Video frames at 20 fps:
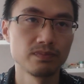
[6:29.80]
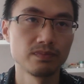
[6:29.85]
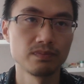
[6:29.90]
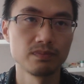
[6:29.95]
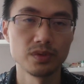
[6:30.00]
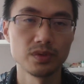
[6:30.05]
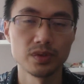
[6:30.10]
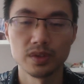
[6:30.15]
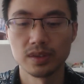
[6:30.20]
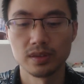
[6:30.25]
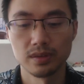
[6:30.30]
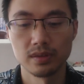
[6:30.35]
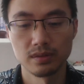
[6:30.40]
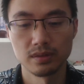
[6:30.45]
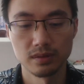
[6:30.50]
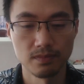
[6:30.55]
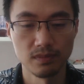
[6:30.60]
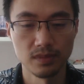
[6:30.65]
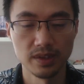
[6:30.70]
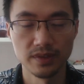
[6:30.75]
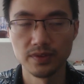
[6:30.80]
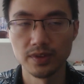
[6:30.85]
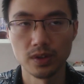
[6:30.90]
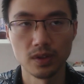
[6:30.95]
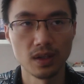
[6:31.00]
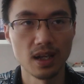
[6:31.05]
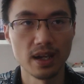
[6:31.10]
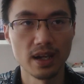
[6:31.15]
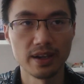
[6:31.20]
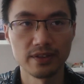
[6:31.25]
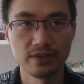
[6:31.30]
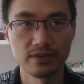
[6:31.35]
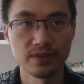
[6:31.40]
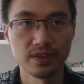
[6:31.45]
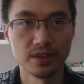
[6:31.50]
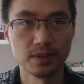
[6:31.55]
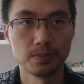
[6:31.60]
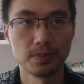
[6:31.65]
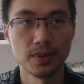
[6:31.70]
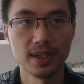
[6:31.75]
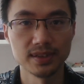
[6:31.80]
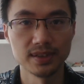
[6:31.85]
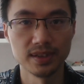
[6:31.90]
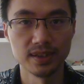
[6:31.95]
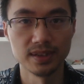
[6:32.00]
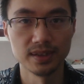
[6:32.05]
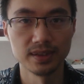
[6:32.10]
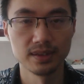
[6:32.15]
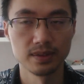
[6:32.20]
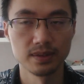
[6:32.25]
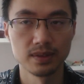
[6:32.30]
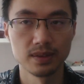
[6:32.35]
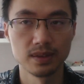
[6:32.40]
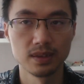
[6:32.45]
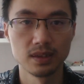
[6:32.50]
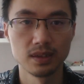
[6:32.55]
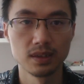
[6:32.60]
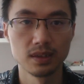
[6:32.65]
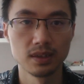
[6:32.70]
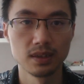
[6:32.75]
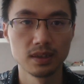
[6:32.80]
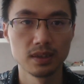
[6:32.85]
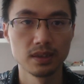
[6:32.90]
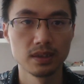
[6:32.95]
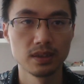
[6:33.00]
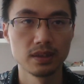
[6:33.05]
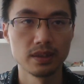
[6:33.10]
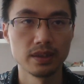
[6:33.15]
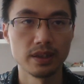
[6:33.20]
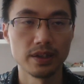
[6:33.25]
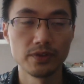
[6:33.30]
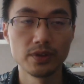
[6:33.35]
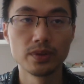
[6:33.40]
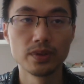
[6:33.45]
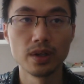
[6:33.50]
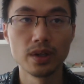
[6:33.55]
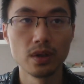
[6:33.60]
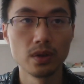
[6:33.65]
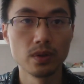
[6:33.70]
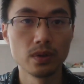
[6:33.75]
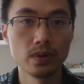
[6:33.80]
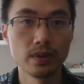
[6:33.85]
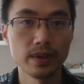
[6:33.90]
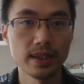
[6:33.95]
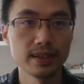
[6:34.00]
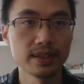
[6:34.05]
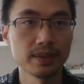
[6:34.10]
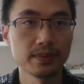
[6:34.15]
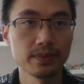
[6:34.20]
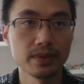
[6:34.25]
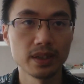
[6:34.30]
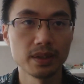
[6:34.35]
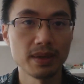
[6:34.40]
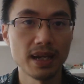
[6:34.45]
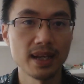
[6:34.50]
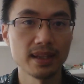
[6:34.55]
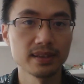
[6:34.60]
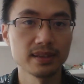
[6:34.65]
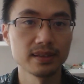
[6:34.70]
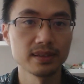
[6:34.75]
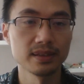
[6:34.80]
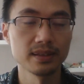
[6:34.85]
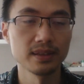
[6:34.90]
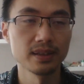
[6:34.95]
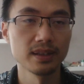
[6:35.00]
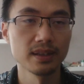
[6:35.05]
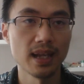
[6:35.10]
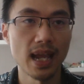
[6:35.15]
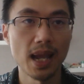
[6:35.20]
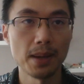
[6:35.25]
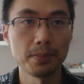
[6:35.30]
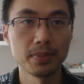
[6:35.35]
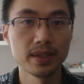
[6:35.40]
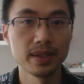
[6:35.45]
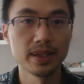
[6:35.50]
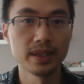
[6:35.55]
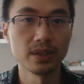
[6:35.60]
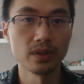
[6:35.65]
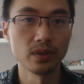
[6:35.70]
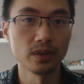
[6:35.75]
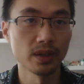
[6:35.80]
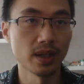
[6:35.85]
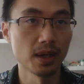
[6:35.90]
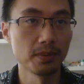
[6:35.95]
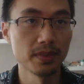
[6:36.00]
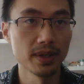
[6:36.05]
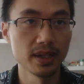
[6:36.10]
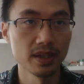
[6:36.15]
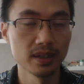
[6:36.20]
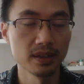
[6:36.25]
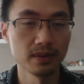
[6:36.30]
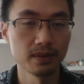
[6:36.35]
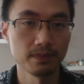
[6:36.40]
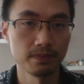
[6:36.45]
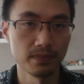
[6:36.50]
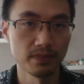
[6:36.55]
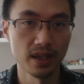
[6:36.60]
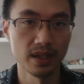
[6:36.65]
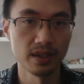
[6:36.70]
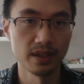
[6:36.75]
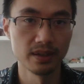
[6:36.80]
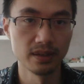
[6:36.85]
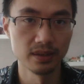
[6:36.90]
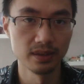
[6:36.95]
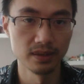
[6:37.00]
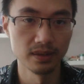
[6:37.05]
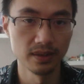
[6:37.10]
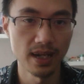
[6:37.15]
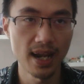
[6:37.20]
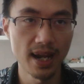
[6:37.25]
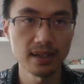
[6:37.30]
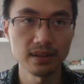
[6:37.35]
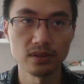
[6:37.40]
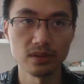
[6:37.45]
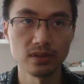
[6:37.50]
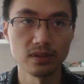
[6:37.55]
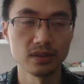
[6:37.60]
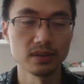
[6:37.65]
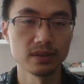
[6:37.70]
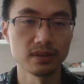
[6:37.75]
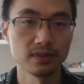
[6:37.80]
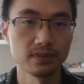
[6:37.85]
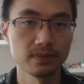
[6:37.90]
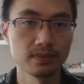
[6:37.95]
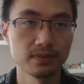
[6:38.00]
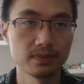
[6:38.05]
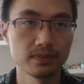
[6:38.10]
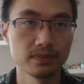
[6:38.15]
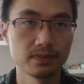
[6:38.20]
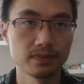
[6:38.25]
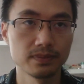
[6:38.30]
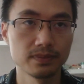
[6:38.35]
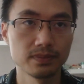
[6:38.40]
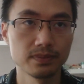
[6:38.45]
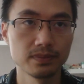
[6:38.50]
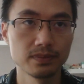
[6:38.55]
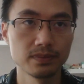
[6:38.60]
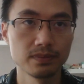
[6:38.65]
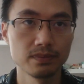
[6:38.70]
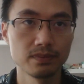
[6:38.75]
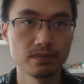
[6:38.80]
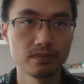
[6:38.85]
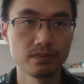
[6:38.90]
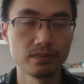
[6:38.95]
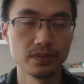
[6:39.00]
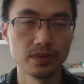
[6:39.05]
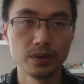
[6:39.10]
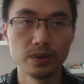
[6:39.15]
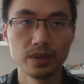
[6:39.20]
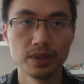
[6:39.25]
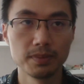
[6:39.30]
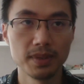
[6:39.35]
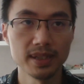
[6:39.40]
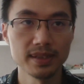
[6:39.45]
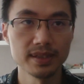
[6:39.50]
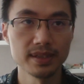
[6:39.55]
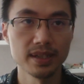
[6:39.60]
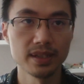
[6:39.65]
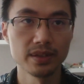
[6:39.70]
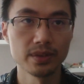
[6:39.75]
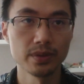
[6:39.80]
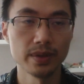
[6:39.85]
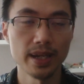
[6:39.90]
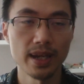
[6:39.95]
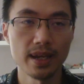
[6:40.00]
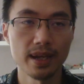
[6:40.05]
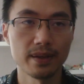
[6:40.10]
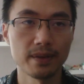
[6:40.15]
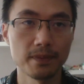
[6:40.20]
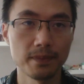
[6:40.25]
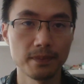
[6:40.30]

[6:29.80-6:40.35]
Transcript: just live your life in the present. If you know that something bad's happening or coming, then act on it. Do the best thing you can.